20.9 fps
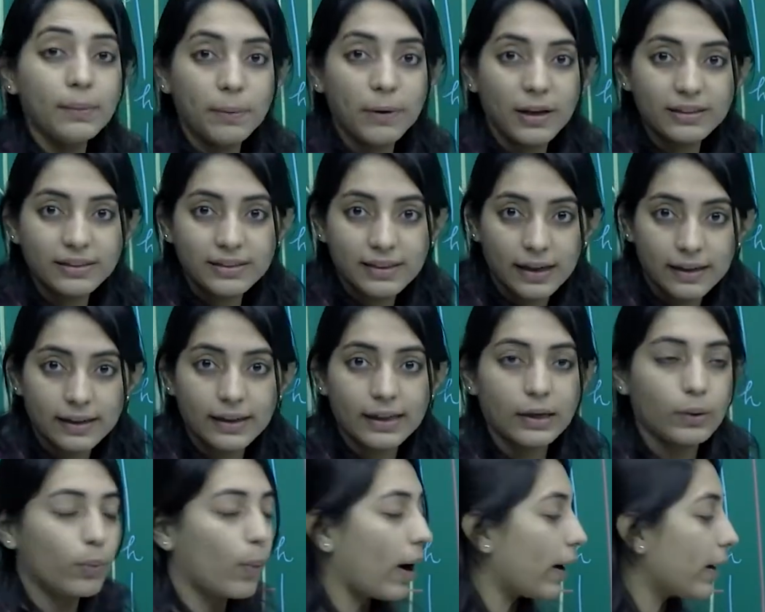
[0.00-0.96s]
plus
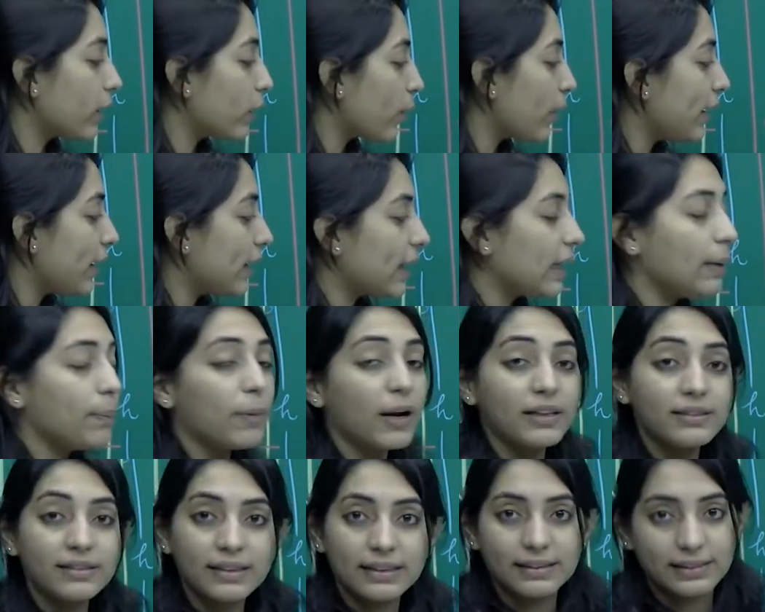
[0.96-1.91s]
thirty, one twenty
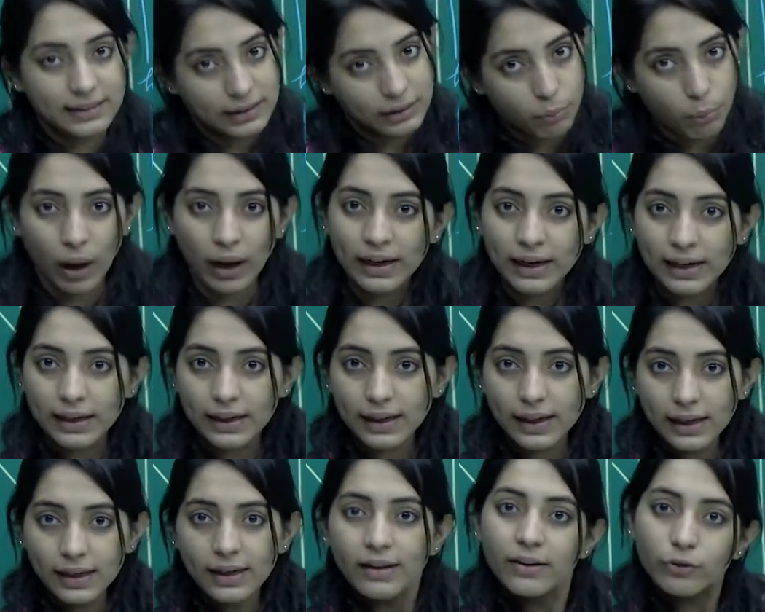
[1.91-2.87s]
plus sixty, one eighty.
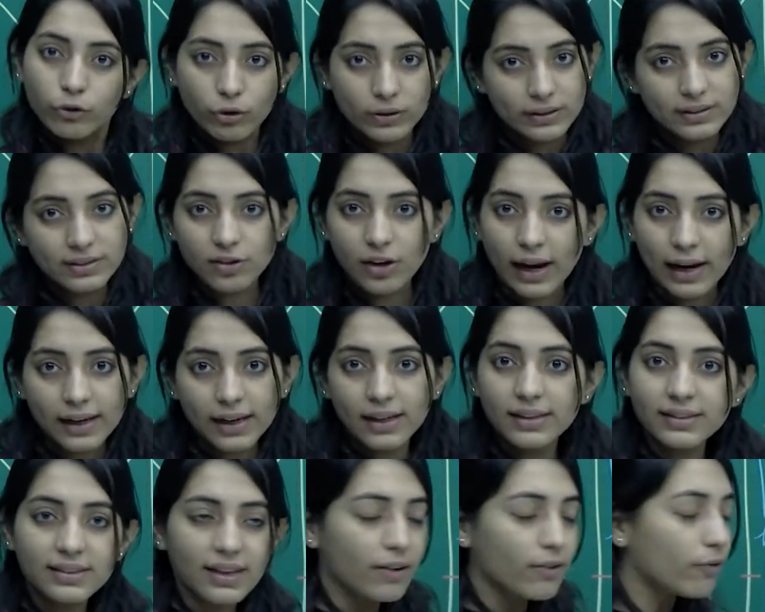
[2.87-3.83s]
So this triangle
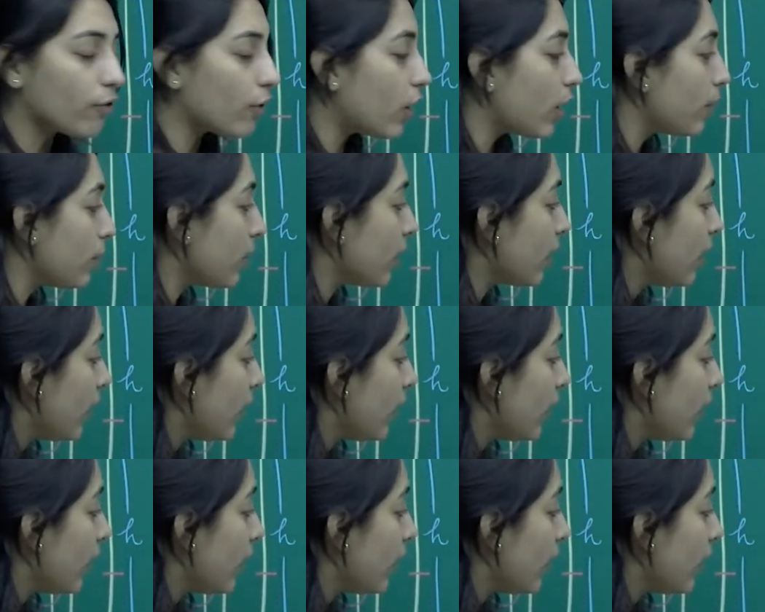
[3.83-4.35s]
is confirmed.